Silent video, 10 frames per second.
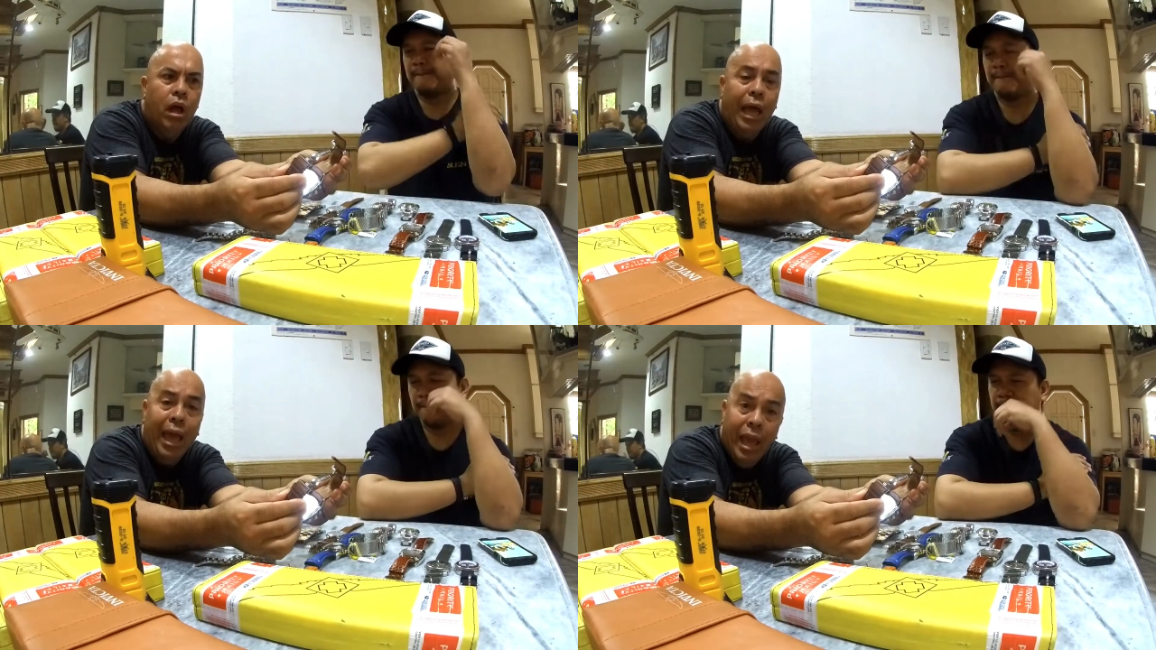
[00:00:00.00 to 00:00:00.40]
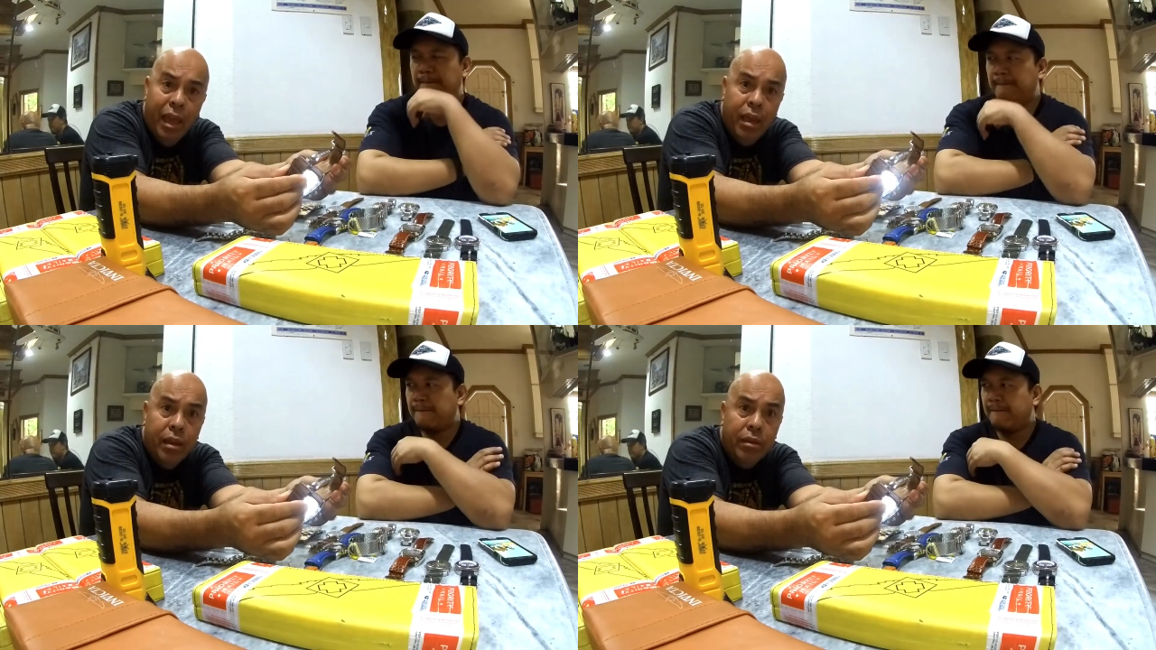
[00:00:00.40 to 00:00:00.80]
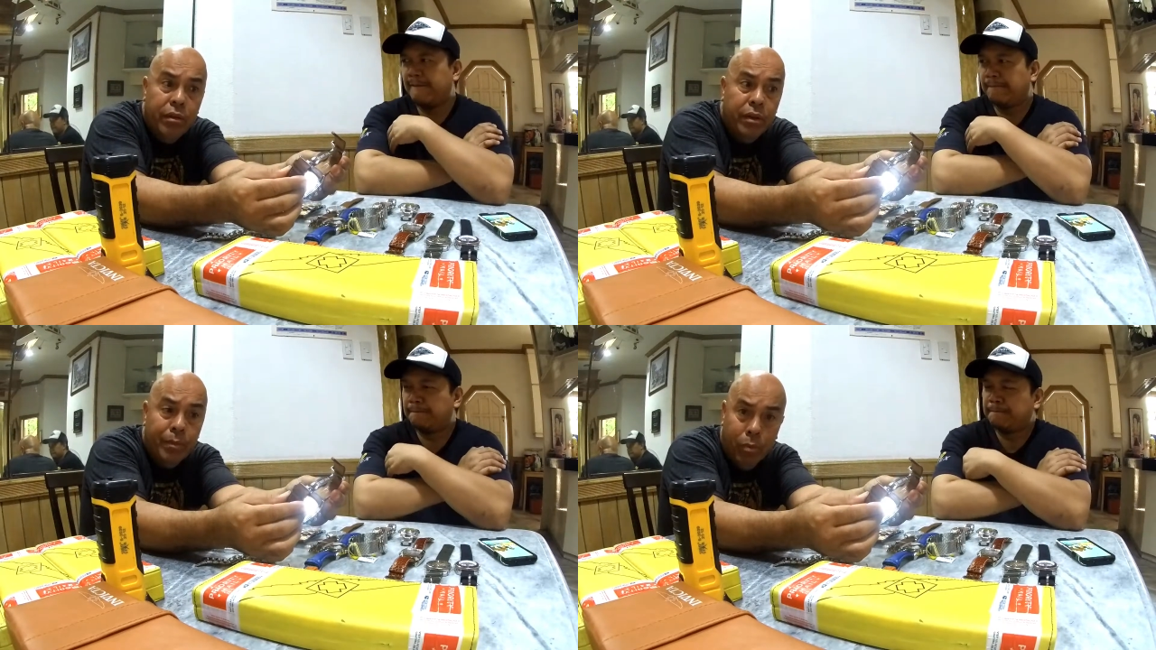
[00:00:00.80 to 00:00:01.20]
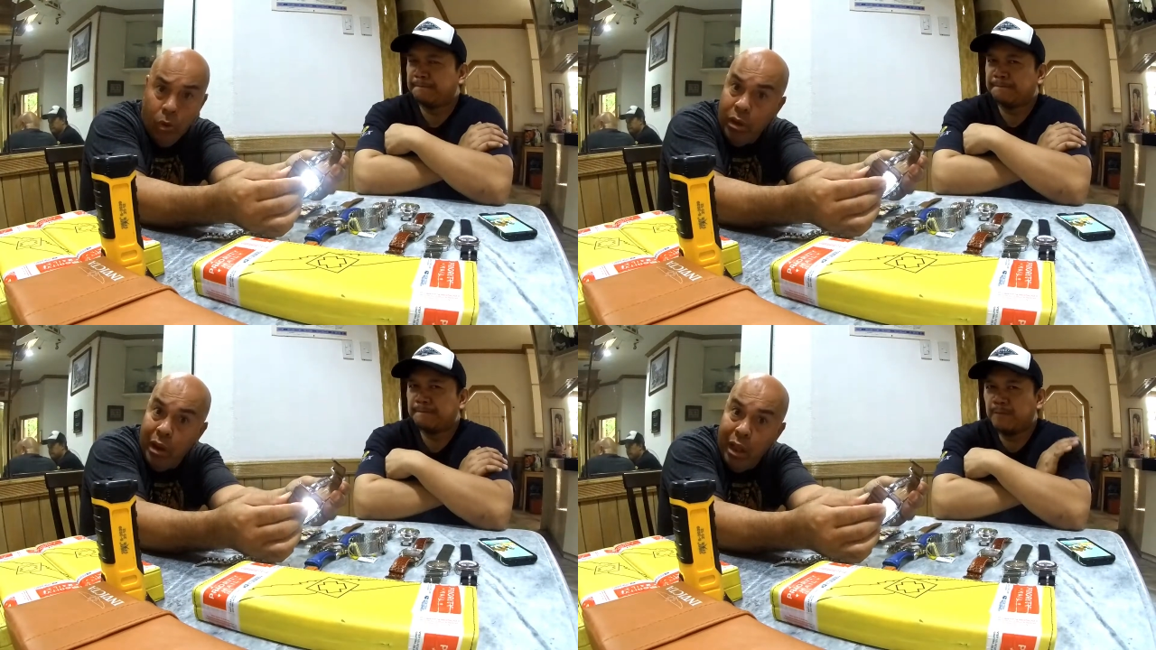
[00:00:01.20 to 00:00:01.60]
Speaker 1: and
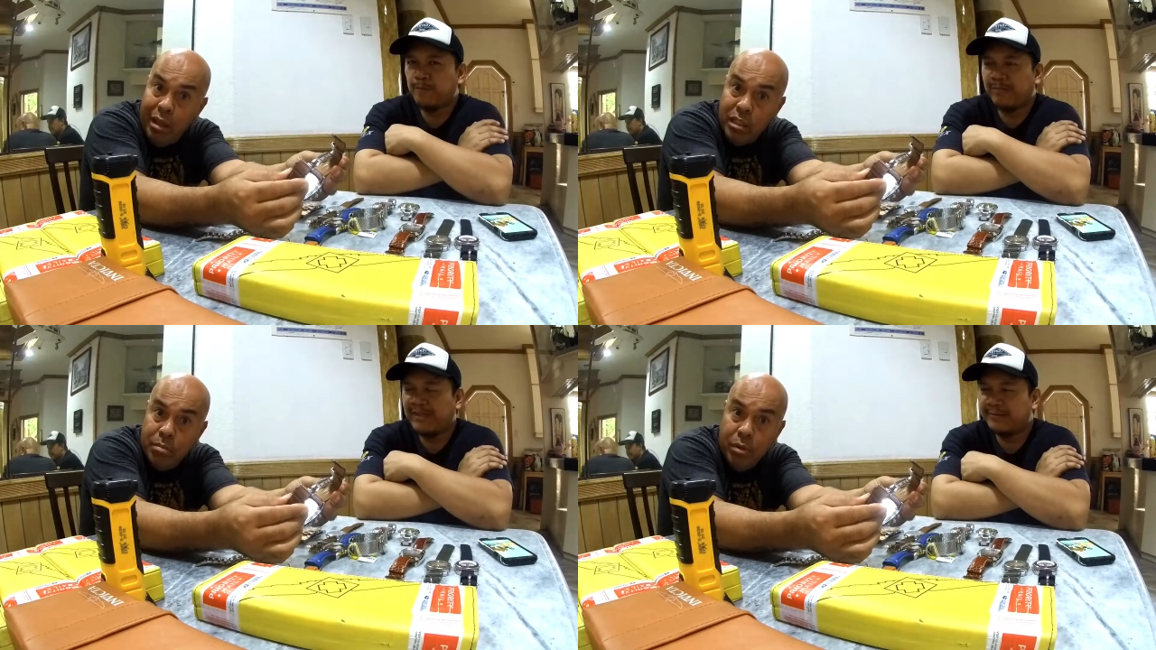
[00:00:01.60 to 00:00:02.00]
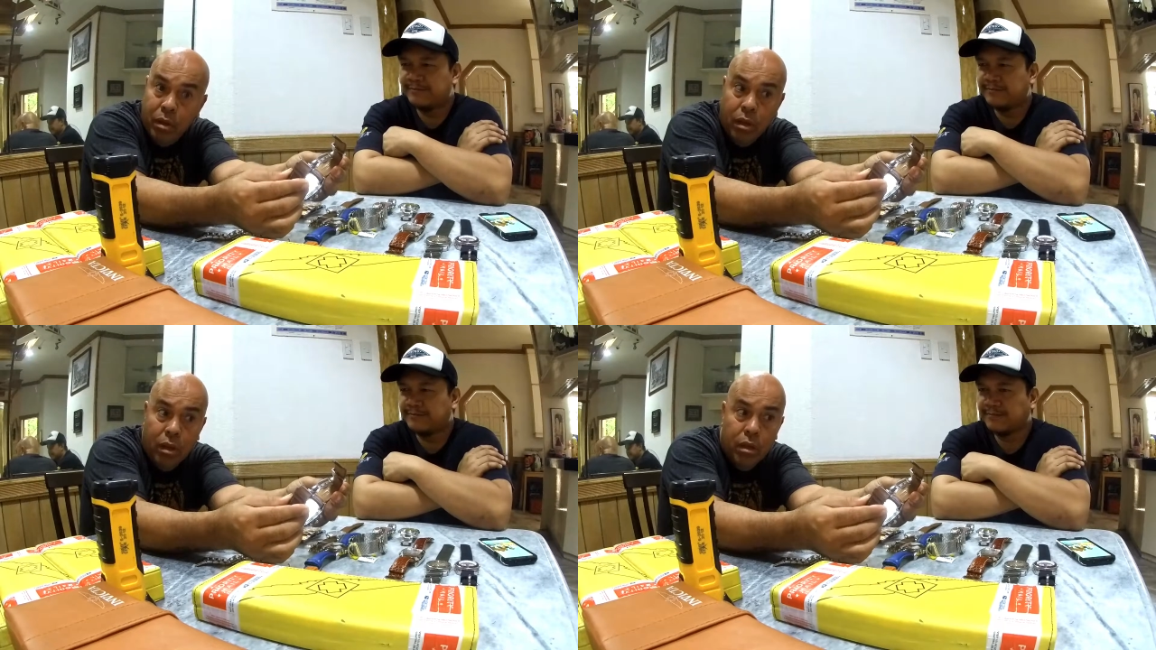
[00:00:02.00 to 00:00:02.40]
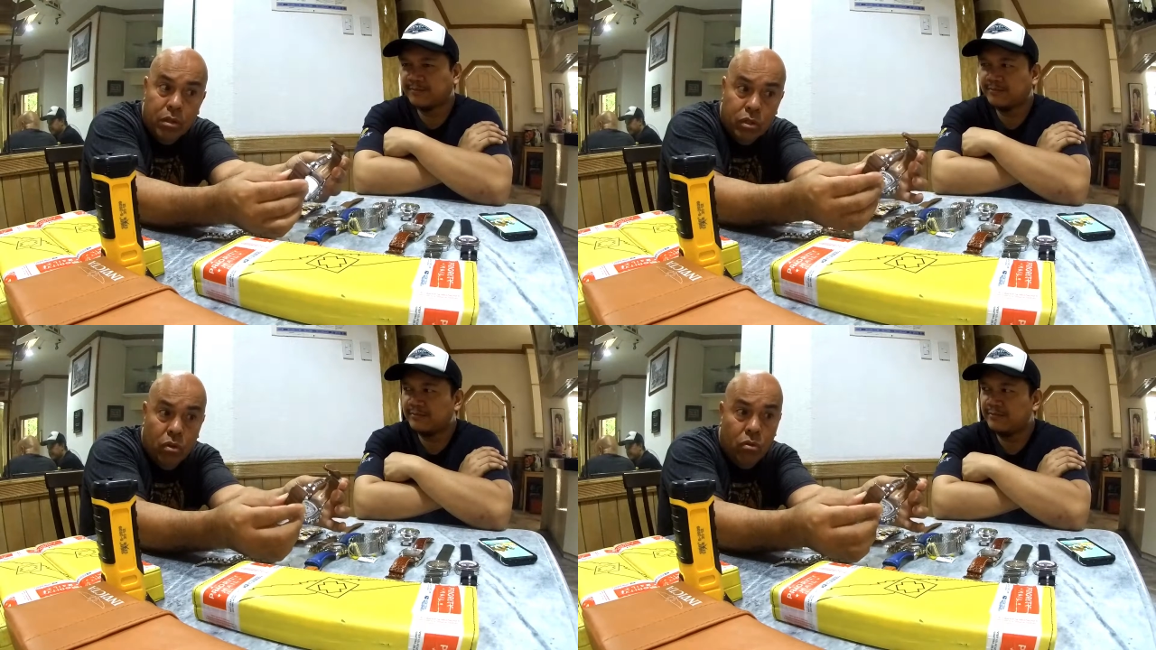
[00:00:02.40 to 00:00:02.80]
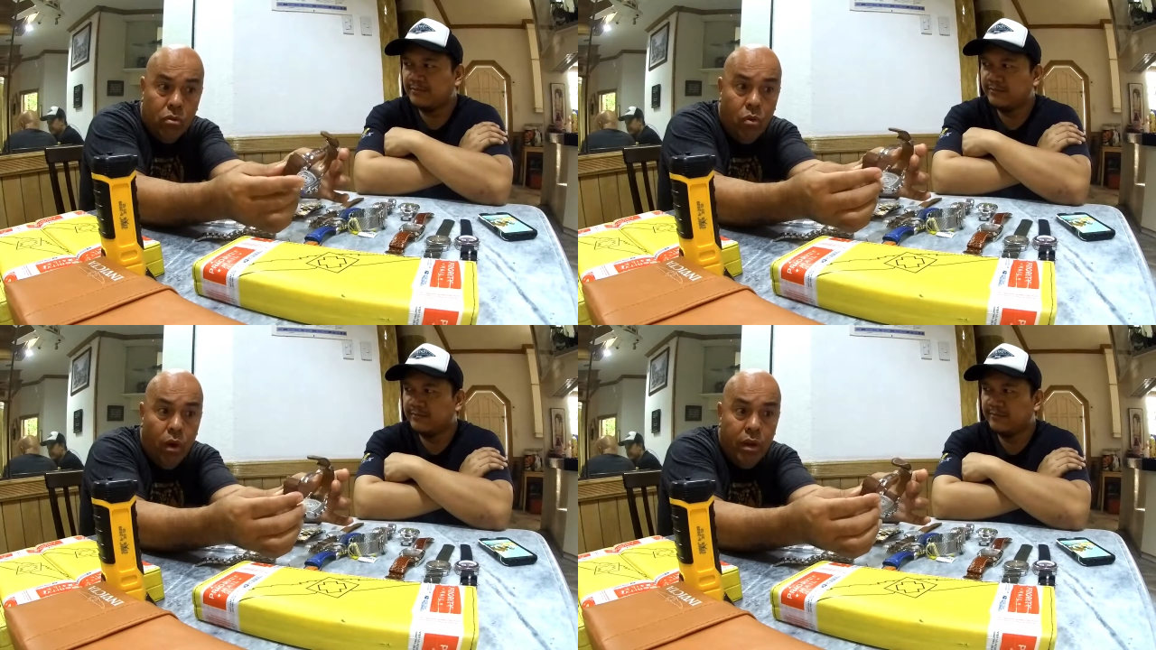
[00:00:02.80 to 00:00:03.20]
deploying clasp, so
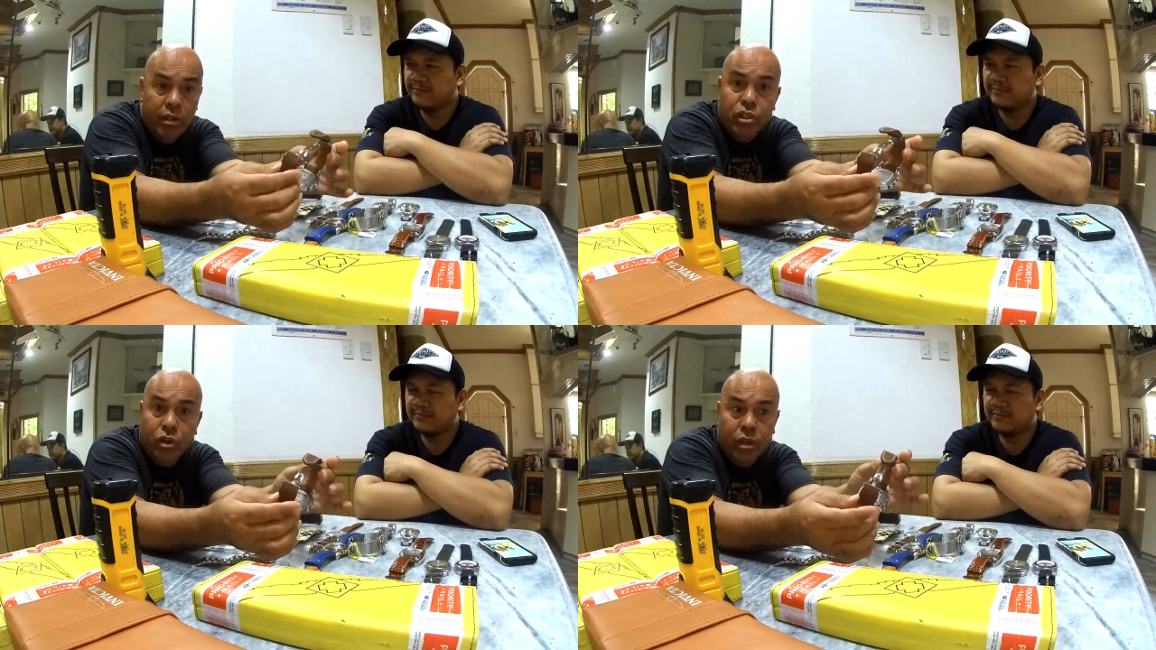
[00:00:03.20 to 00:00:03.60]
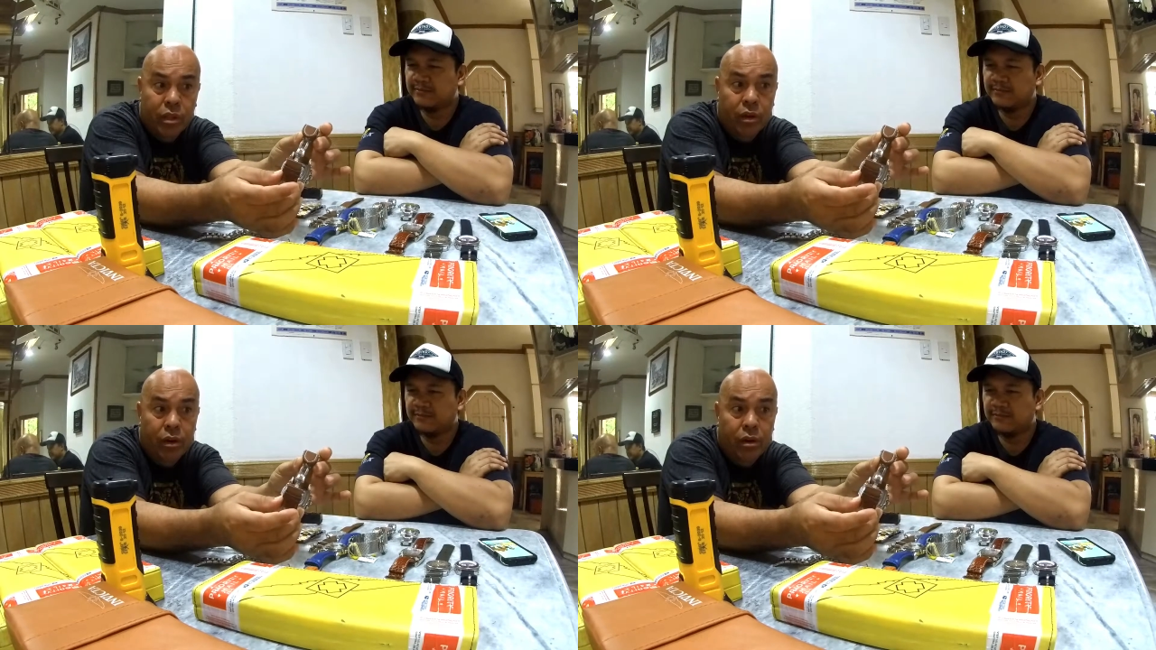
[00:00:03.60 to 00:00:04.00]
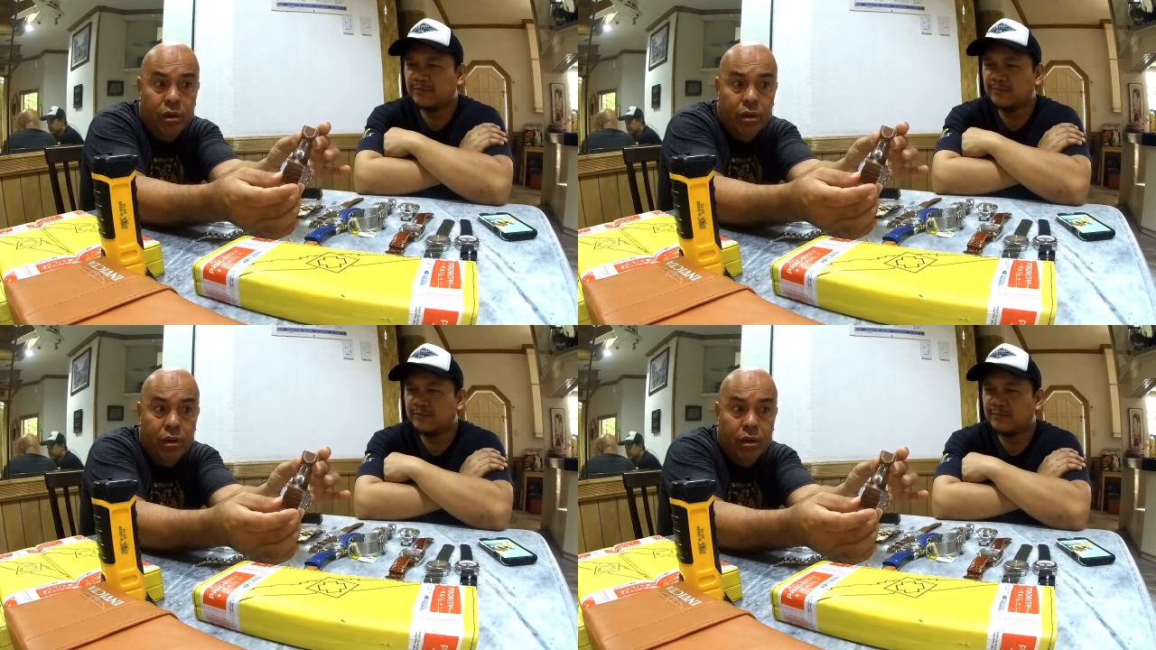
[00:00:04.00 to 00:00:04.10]
quite intricate there,